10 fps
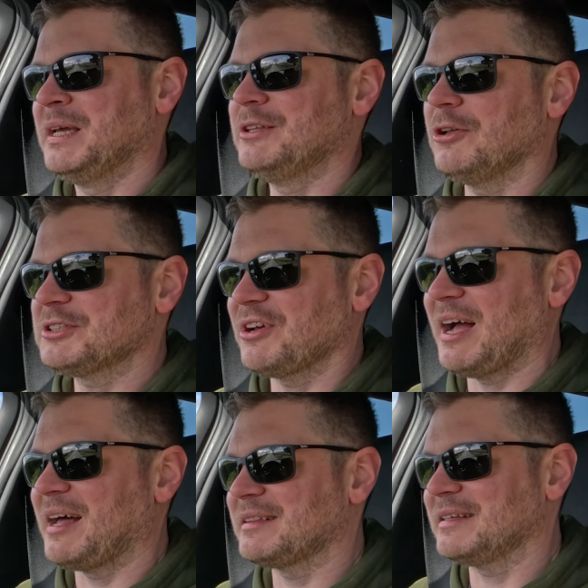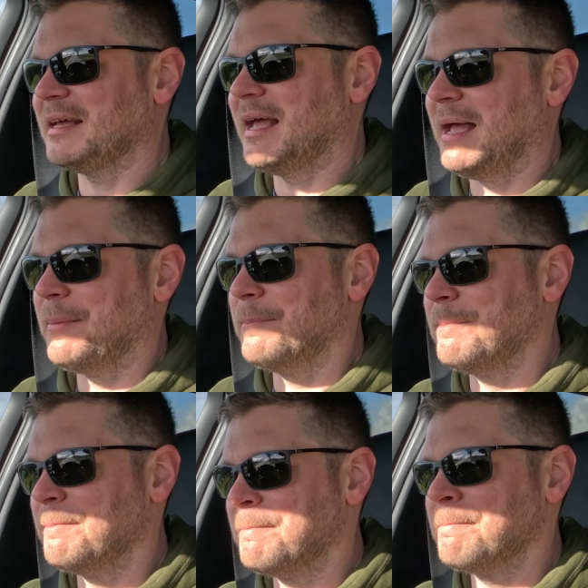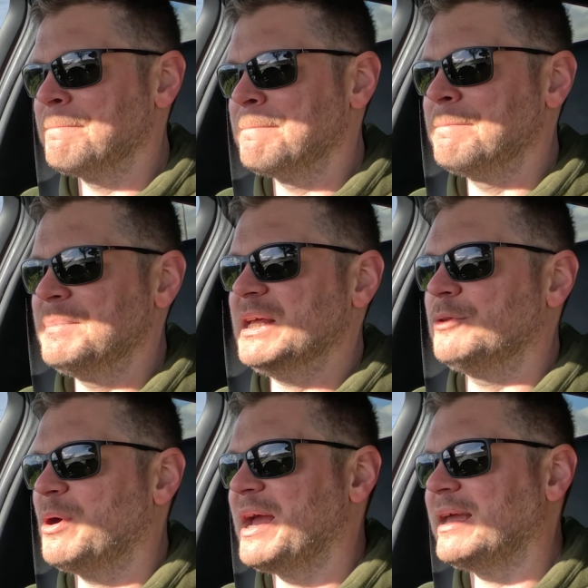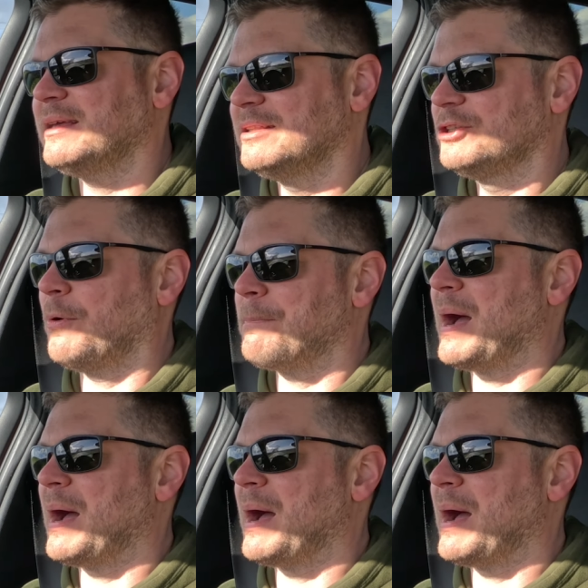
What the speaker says: it also had Mlite top